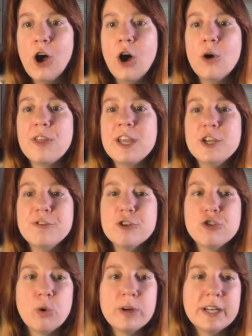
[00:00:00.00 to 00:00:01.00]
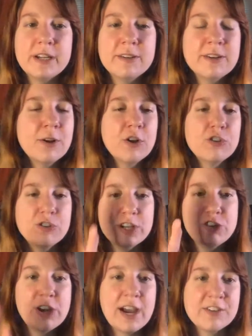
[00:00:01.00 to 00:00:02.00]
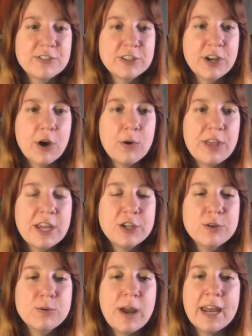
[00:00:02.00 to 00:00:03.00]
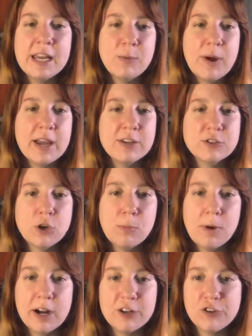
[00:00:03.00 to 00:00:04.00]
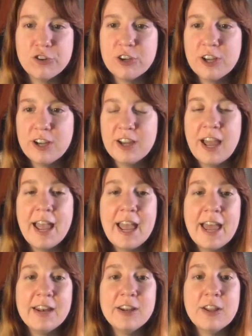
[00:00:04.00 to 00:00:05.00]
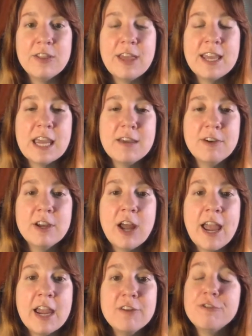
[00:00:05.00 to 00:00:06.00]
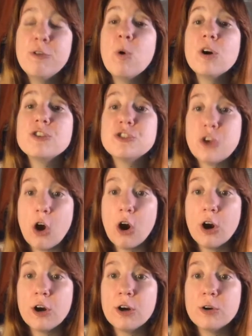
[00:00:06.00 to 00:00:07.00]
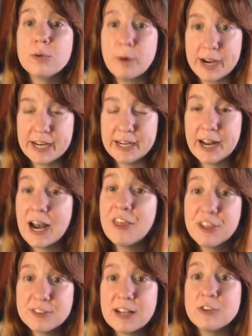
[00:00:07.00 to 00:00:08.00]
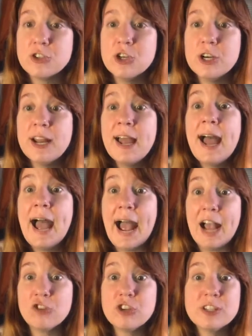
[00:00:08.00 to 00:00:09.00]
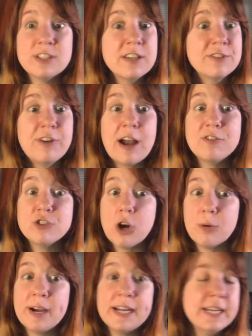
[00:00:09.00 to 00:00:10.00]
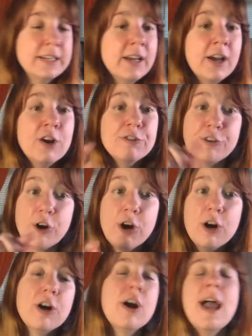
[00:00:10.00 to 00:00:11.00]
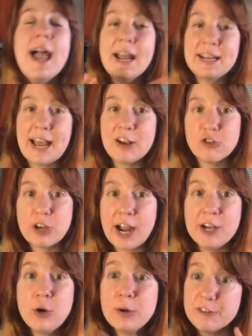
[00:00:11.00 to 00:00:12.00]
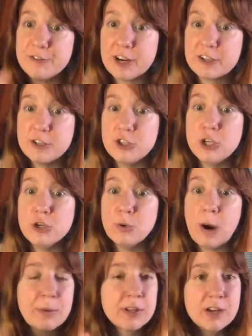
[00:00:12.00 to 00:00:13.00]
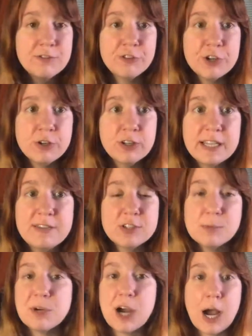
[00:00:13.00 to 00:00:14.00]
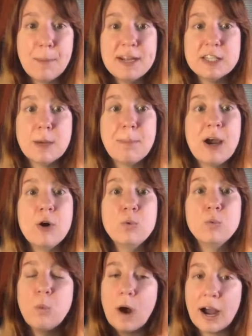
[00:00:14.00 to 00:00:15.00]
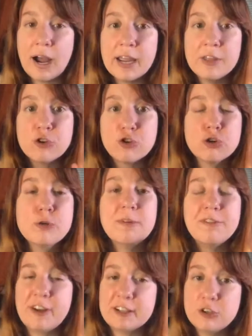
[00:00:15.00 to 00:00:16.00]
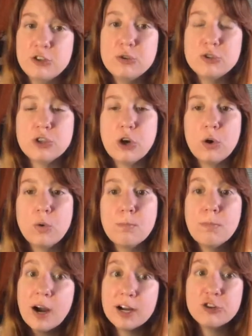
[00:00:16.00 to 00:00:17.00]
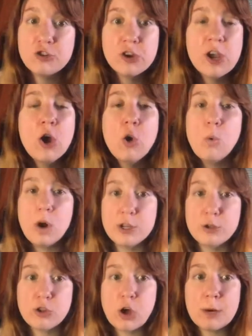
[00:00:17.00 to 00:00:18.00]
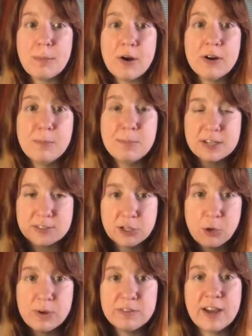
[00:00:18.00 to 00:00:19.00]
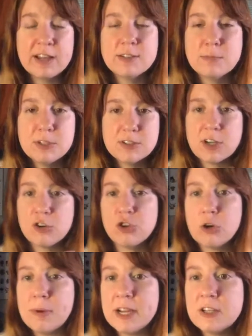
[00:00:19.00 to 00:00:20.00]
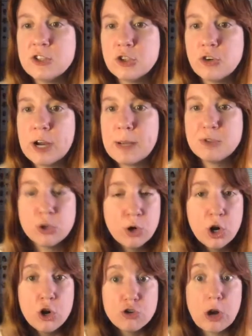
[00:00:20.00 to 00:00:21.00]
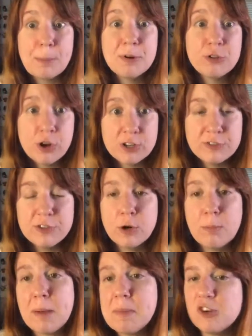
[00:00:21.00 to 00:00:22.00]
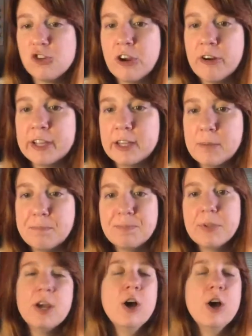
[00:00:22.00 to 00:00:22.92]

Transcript: Oh, thank you for joining. DJ has to go. Thank you anyway so much. And they gave it a 4-star rating. And I think that's good. Ashley says 5-star rating for her. And Ashley, I know it affected you. I would love for you to leave some comments about why The Troop affected you so much, what you thought about it, because I know we've had some discussion on my Instagram. So drop your thoughts if you don't mind me sharing them.